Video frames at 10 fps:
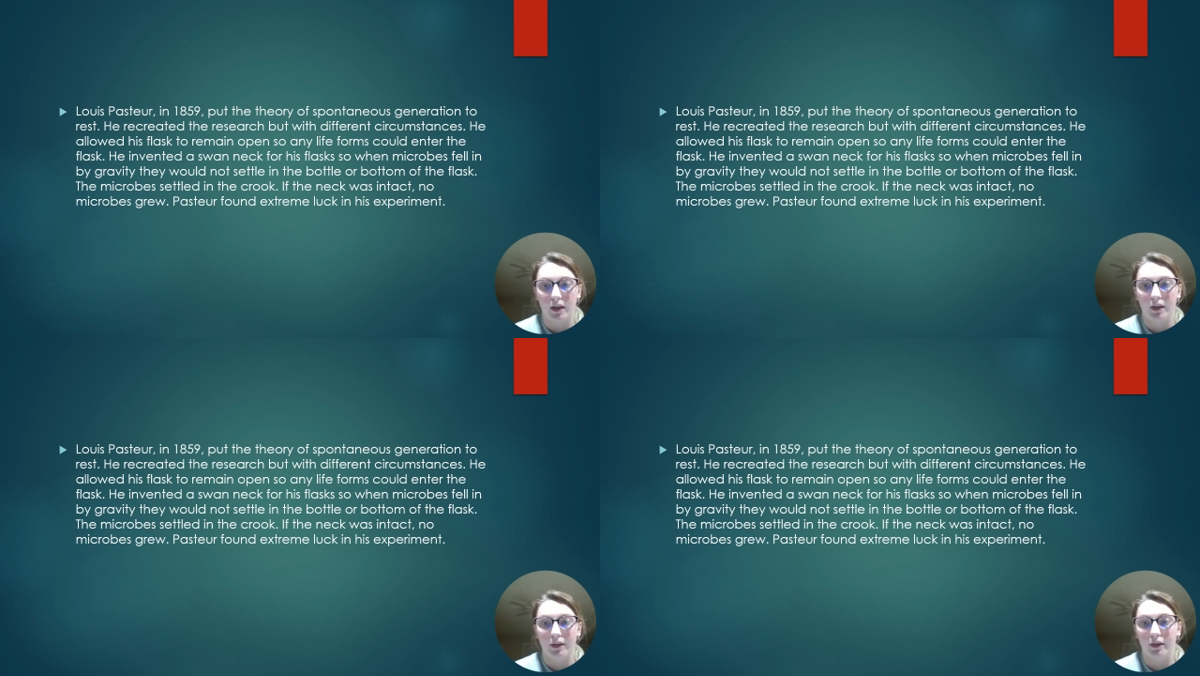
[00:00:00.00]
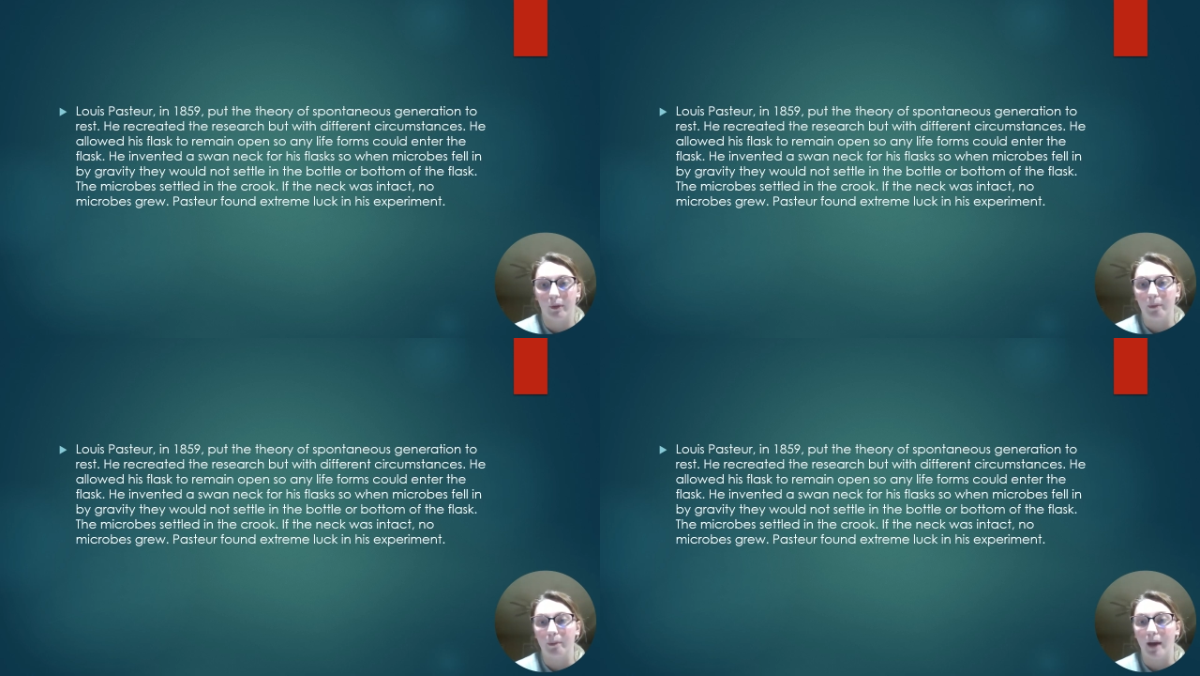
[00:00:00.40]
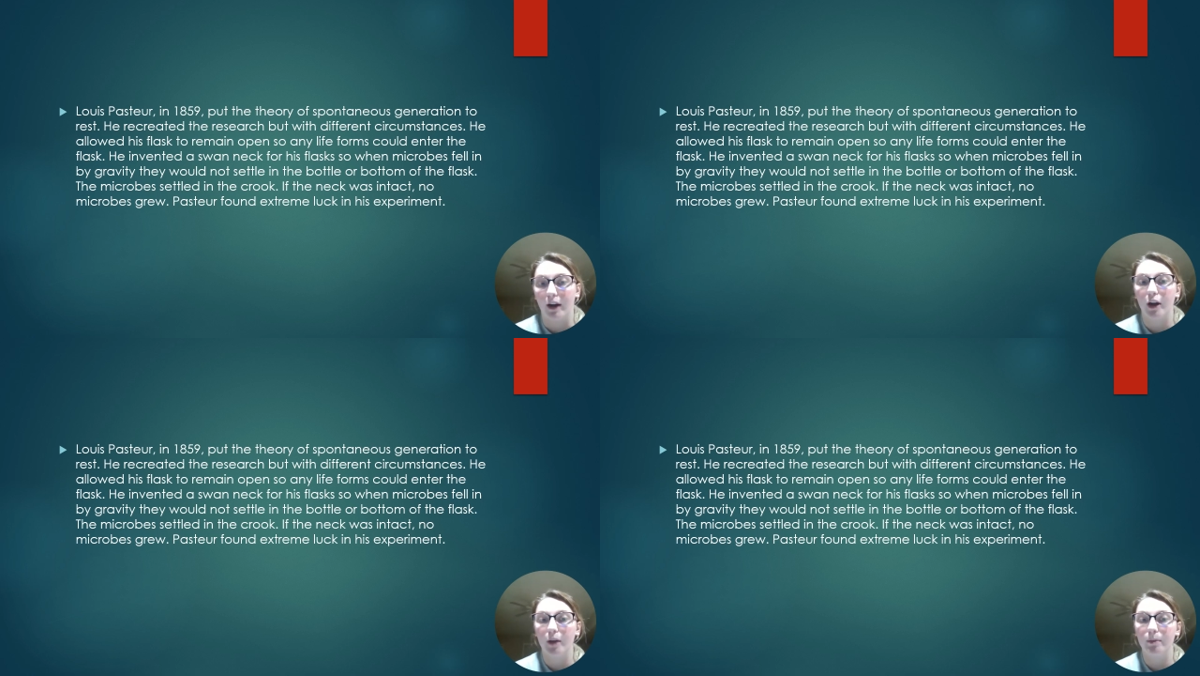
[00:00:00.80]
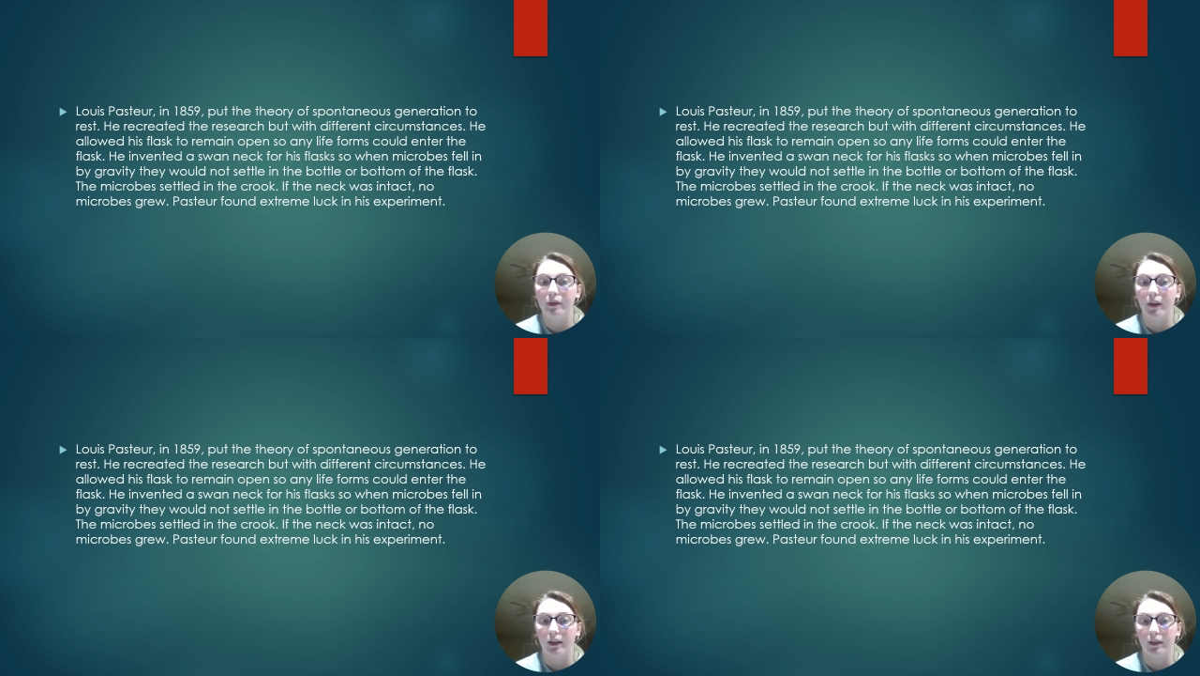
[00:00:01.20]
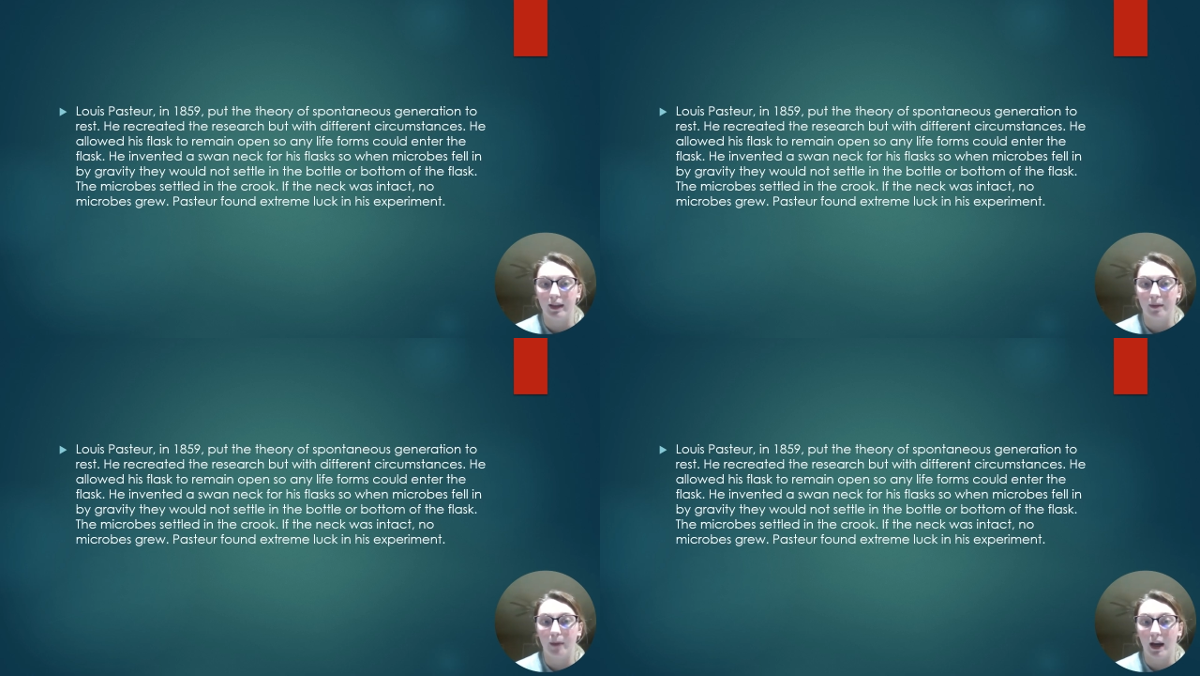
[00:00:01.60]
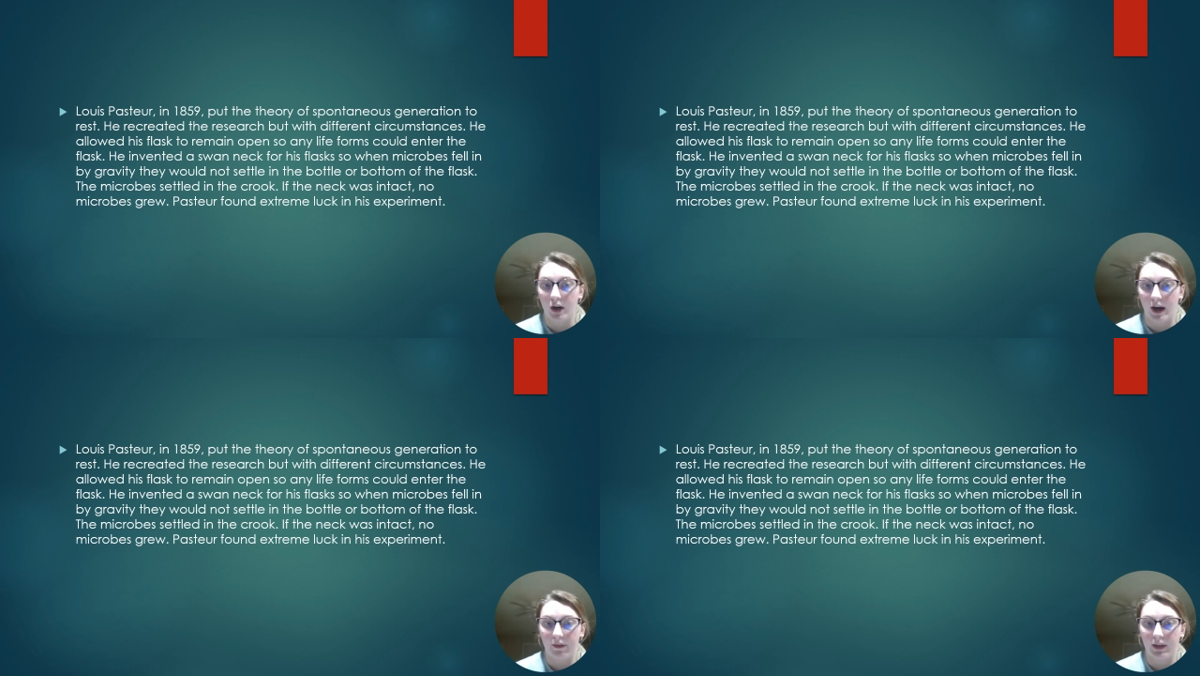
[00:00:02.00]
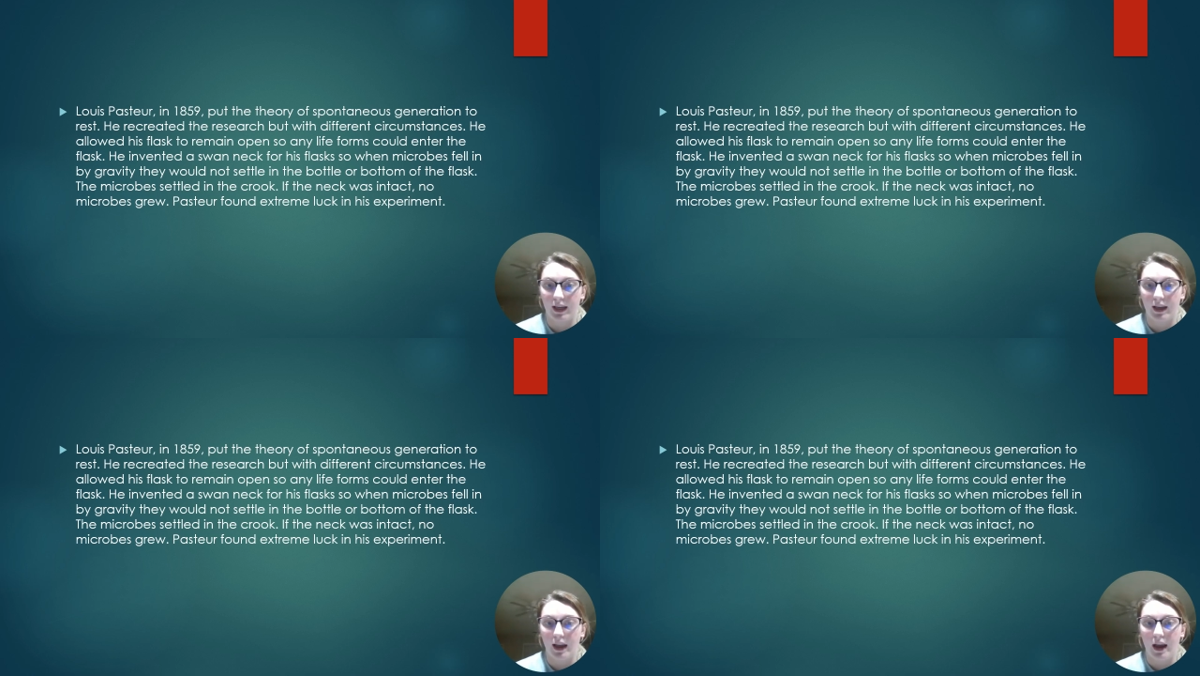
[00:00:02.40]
so when microbes fell in by gravity,